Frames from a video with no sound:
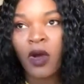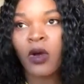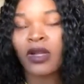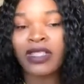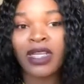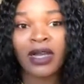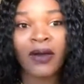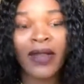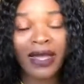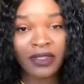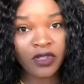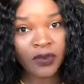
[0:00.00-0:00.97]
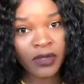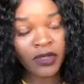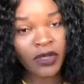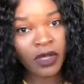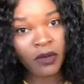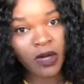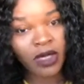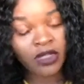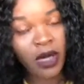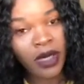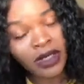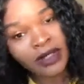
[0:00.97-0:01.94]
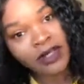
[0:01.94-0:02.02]
or check out @sweetcookiewash
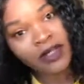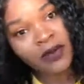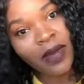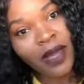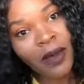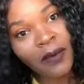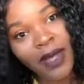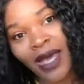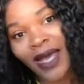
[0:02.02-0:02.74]
on Instagram.